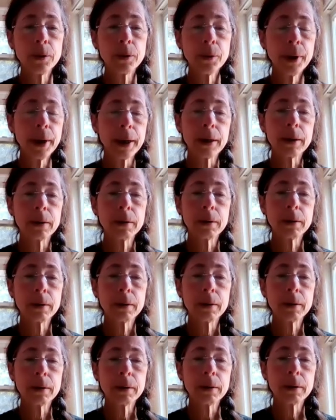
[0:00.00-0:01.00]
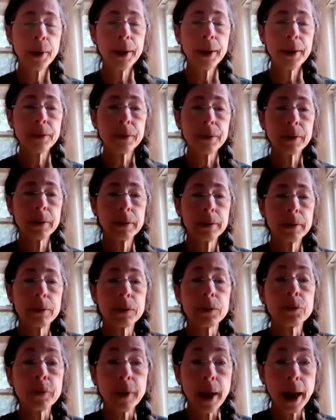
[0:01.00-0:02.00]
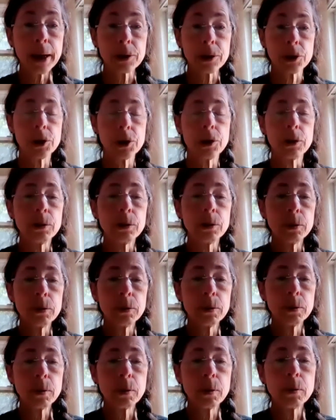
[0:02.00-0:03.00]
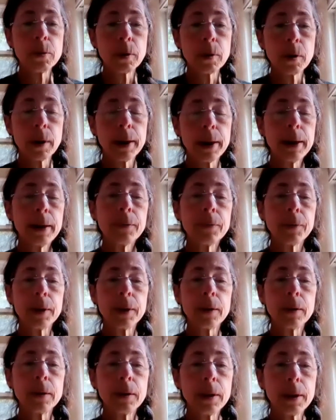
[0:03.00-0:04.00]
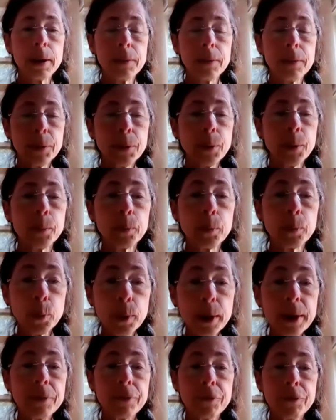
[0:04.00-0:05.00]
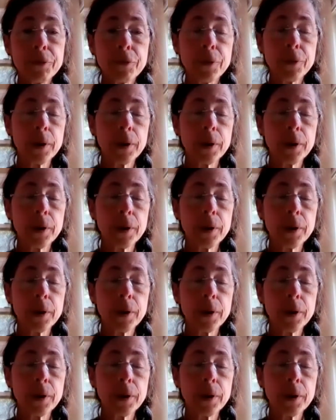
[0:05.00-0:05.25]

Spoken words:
during the rag chew, or even the brief